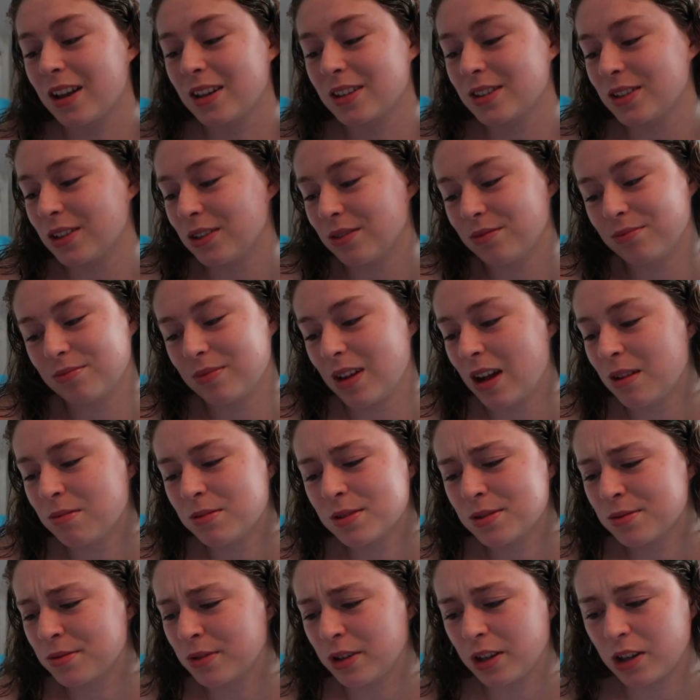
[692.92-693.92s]
So I
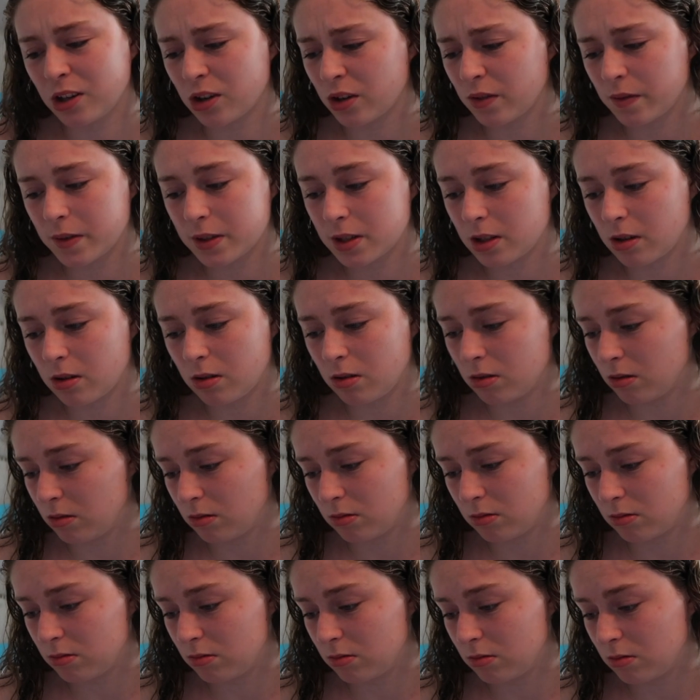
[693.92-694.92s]
wasn't really nervous at all.
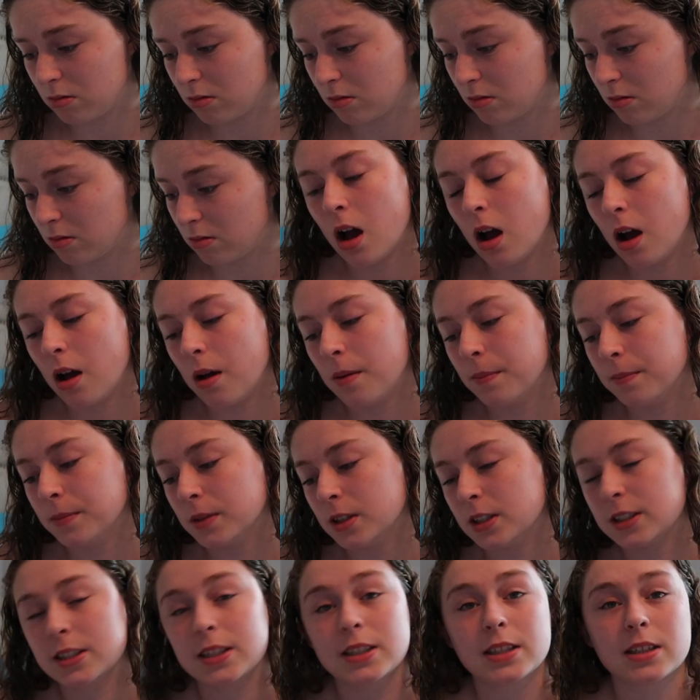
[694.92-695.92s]

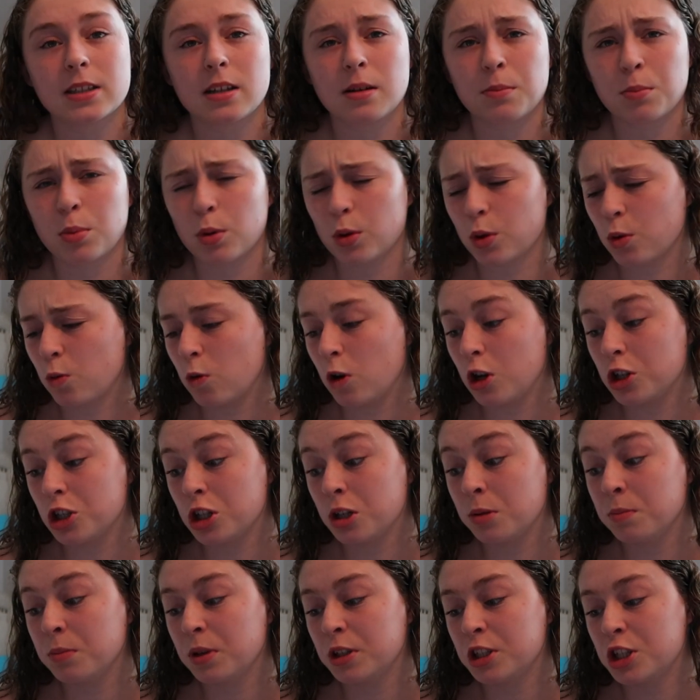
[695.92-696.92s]
This isn't a birth
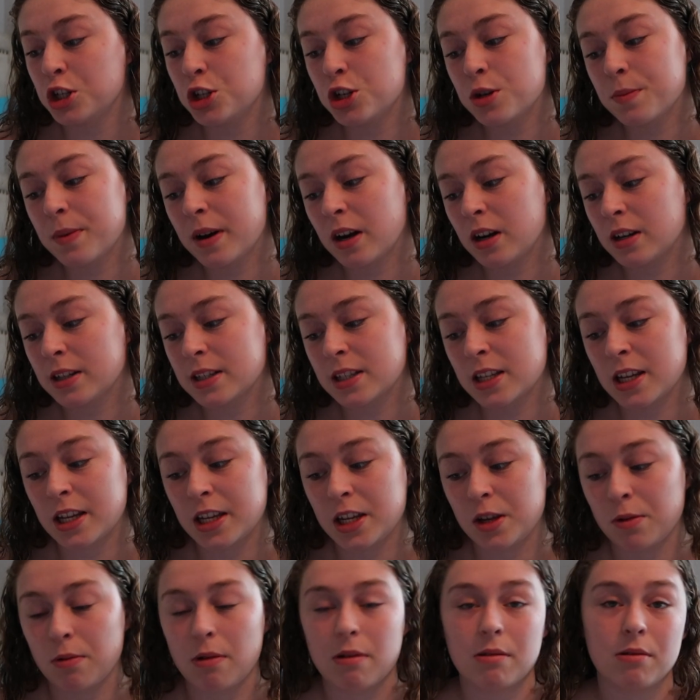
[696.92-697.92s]
question, but did your parents
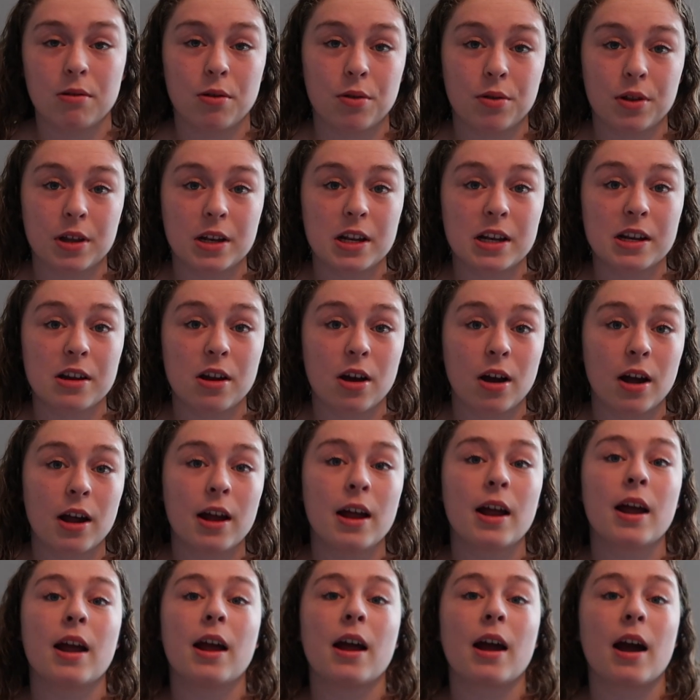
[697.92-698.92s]
kick you out? No, they did not.
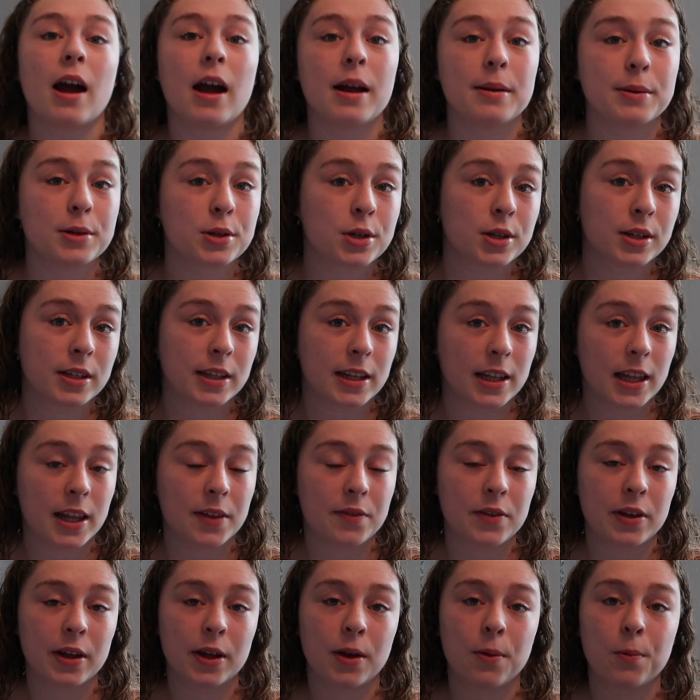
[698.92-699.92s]
I'm currently
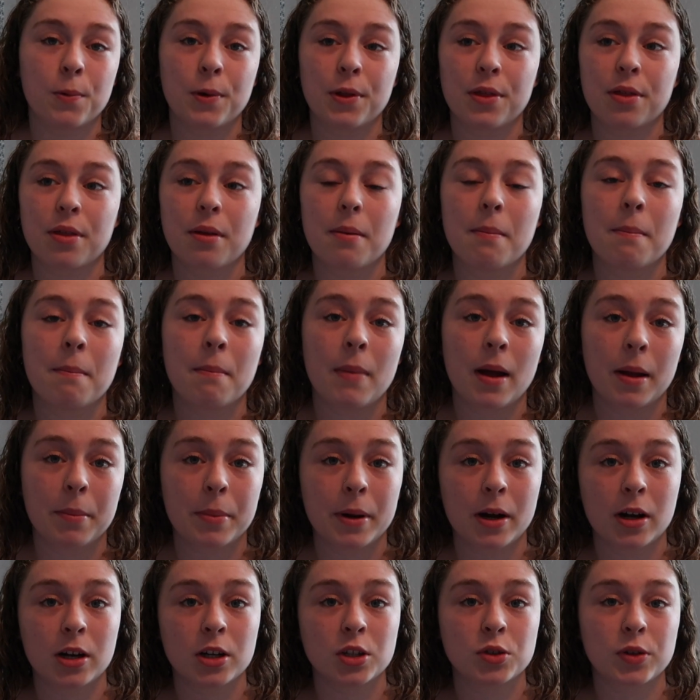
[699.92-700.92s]
living with my
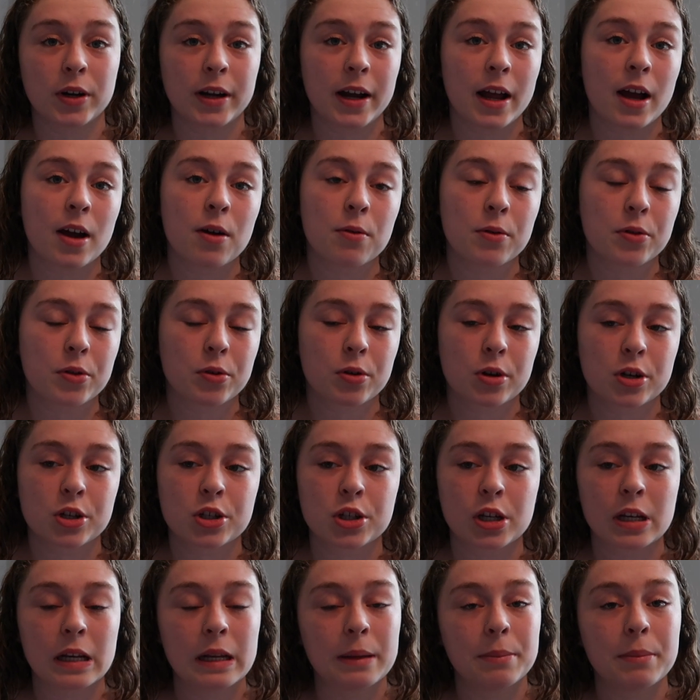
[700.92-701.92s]
parents right now, with
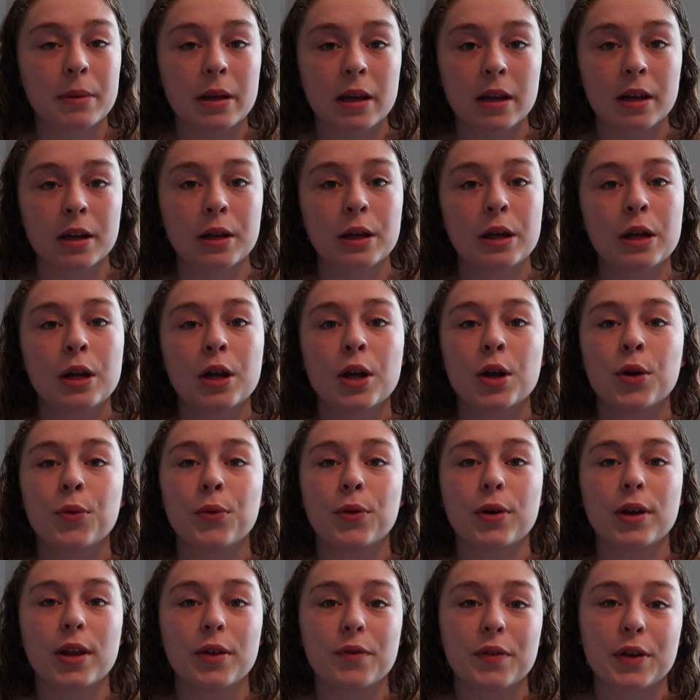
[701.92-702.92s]
Christian and Mia.
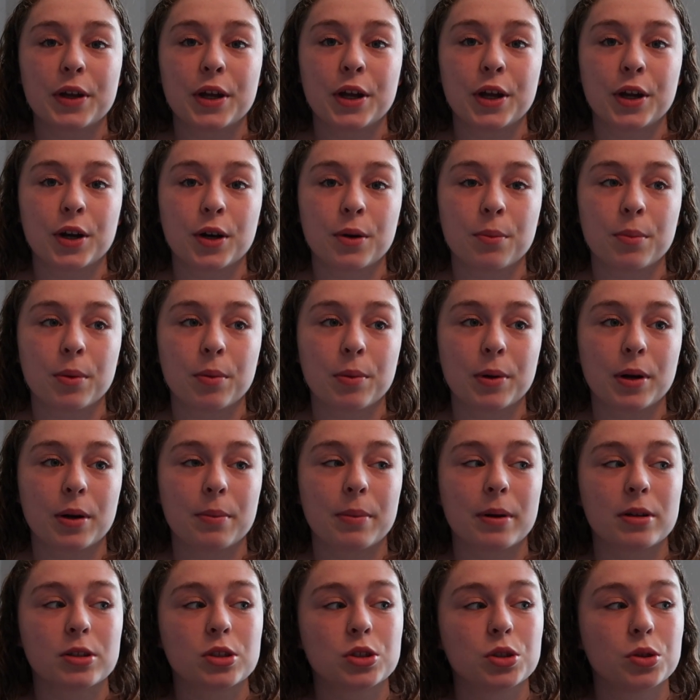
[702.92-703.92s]
We're living here, but we are
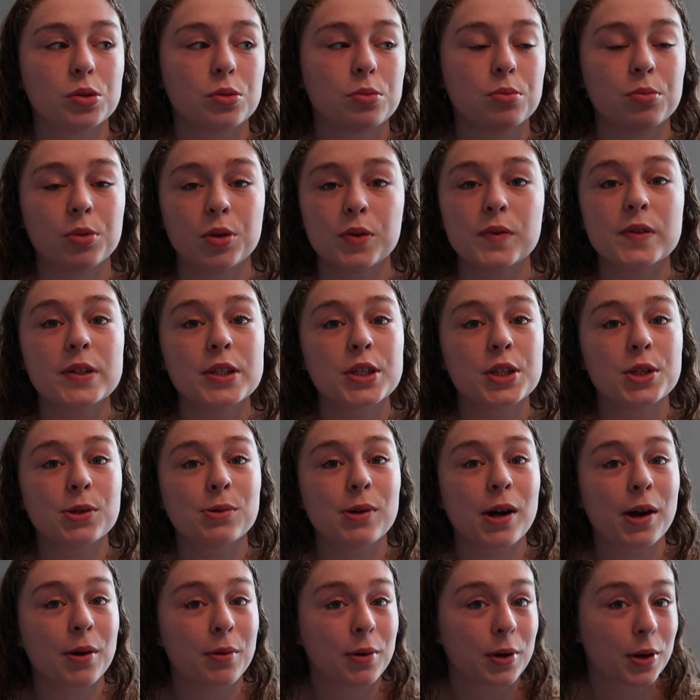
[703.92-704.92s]
about to move into
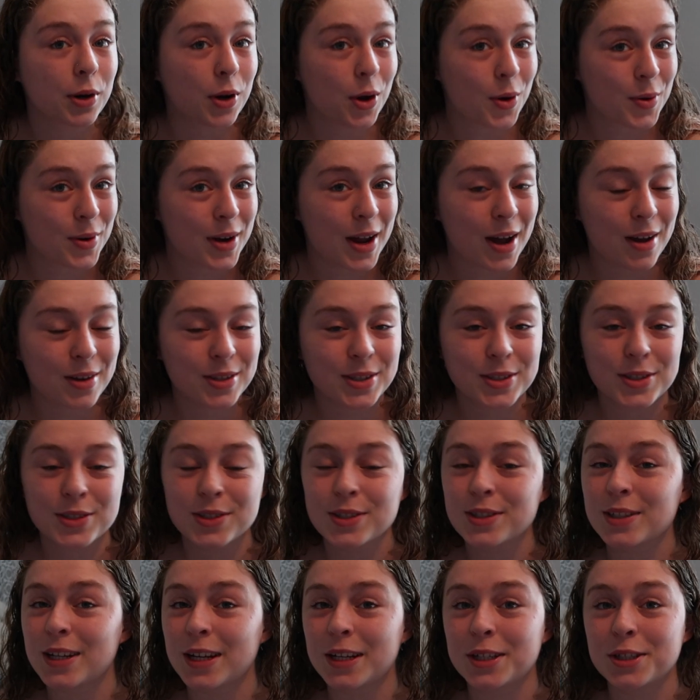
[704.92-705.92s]
our own house, so
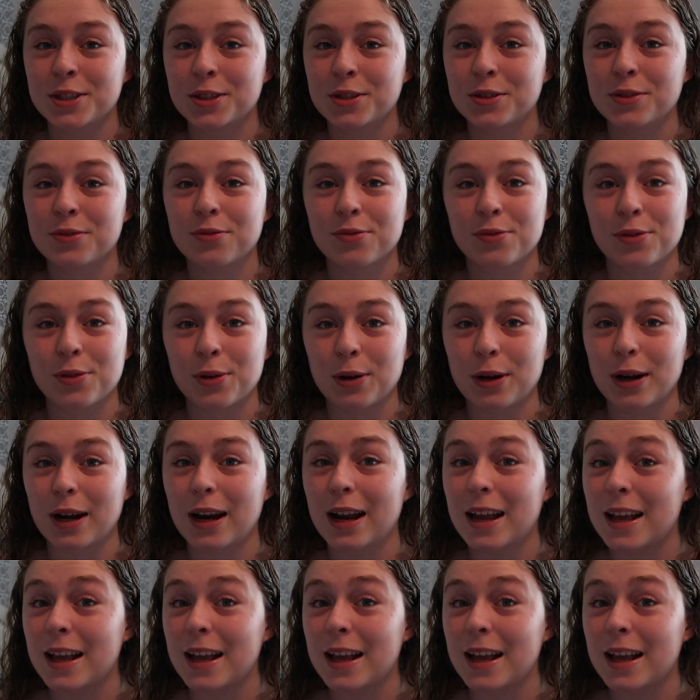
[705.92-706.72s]
stay tuned for